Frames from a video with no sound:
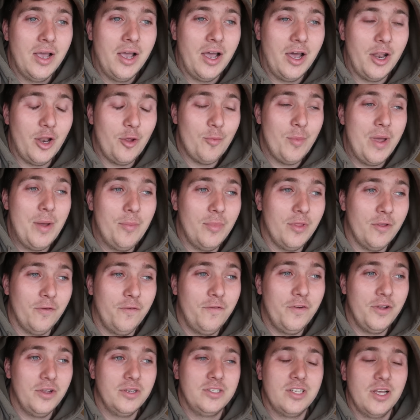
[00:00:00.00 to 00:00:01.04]
And I remember the
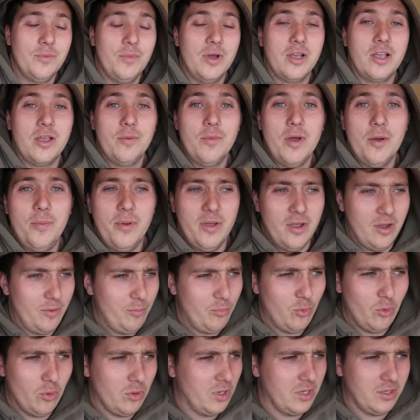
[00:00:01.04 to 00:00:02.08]
first time I come up here, I
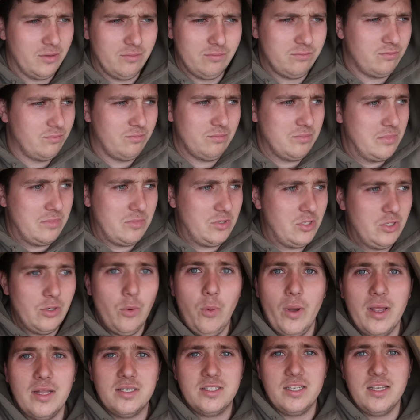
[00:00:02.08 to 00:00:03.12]
bought like
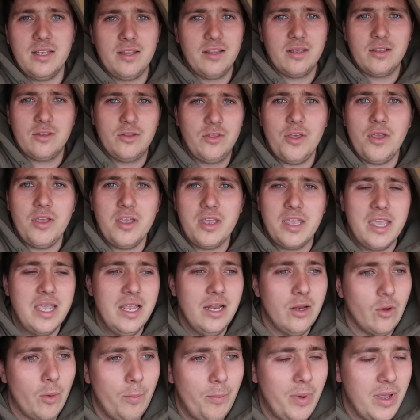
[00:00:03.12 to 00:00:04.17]
20-30
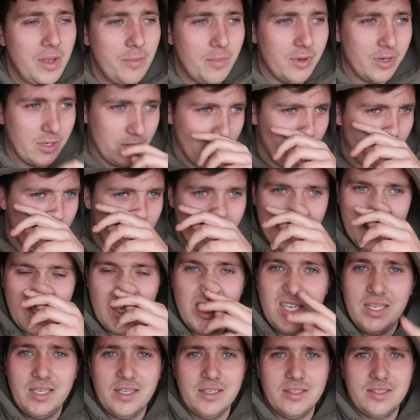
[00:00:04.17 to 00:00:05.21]
kilo of bait, because all you
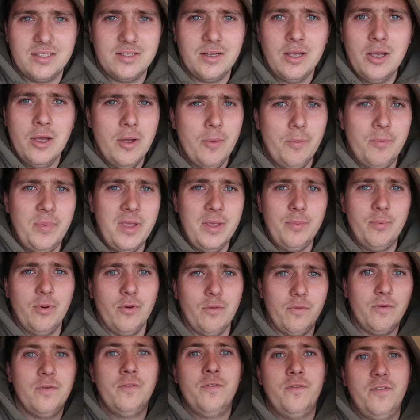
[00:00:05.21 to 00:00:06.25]
see is people
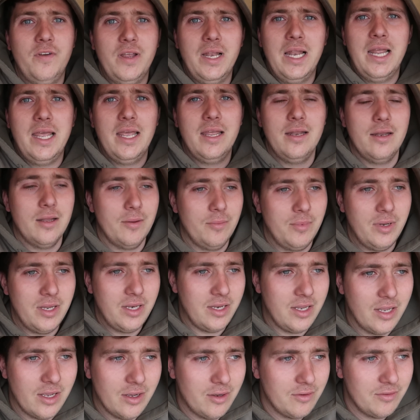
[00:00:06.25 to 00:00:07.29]
fill it in at
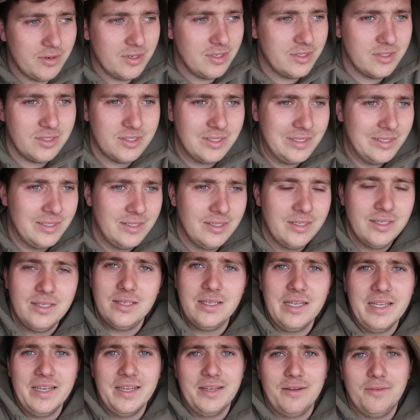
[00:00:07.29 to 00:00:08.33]
linear, and
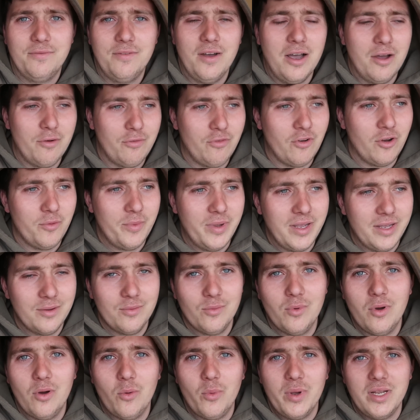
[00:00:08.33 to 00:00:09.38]
yeah, far from it.
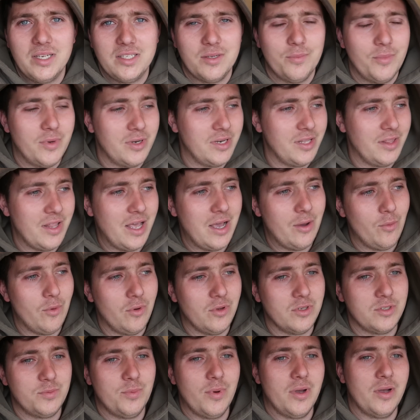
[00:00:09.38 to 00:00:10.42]
What a waste of money that
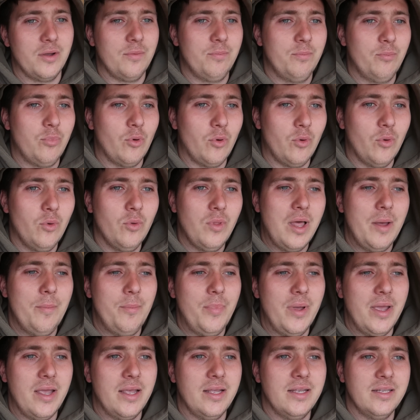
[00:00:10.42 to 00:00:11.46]
was. But I bought all that
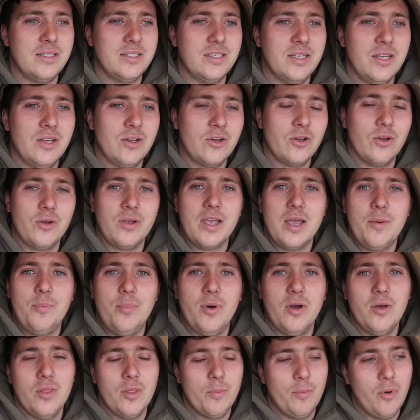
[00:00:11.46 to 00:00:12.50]
bait, couldn't get a
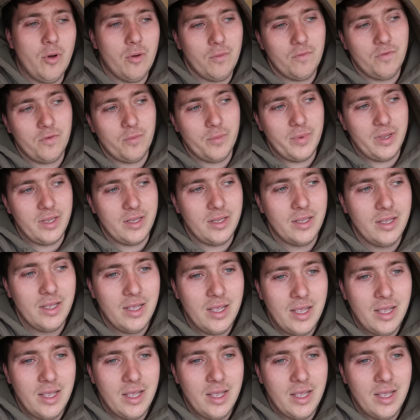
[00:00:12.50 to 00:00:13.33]
bite on the bottom for me.